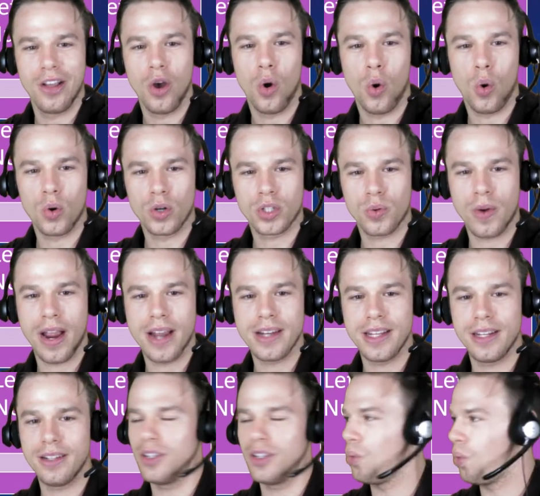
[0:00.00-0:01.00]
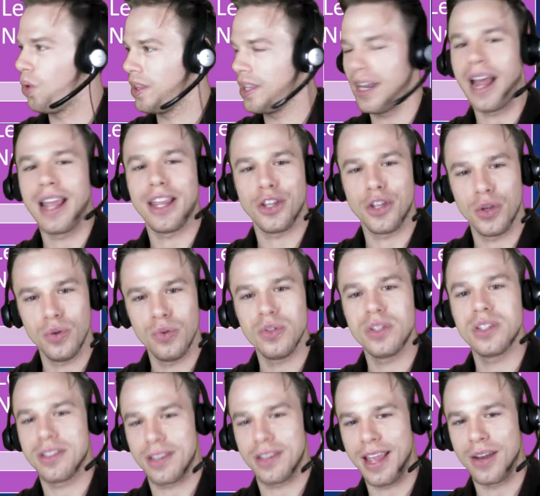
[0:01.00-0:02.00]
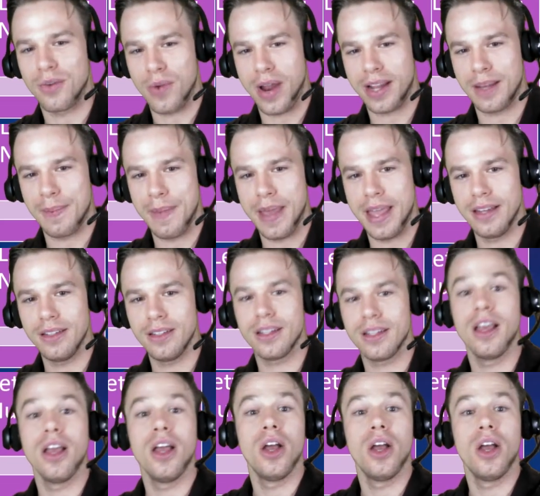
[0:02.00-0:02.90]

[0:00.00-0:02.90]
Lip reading: Horse riding, the one that I use and recommend.